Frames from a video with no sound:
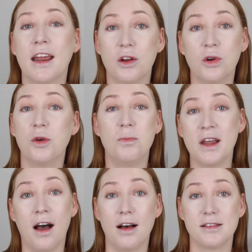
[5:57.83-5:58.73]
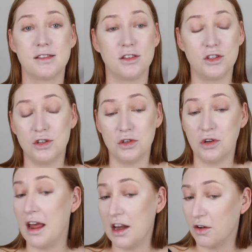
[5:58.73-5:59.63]
and couldn't be asked to
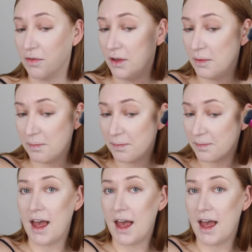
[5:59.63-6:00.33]
do any of them.